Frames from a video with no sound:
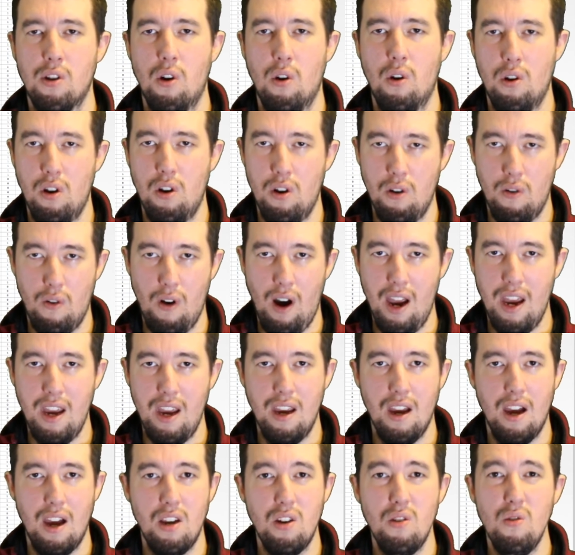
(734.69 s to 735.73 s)
on an array,
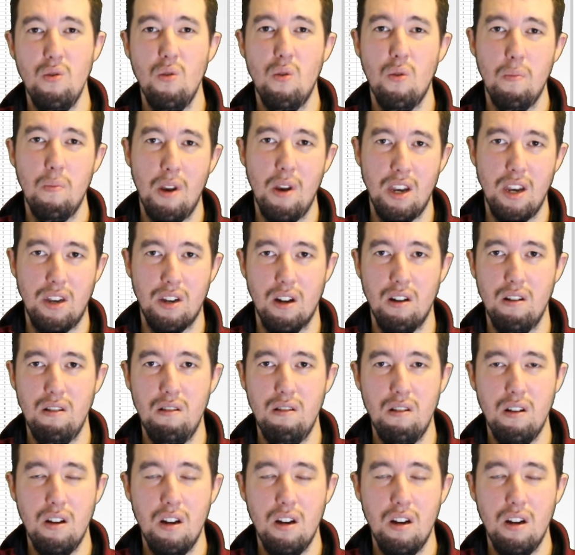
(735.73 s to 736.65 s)
and you normally do,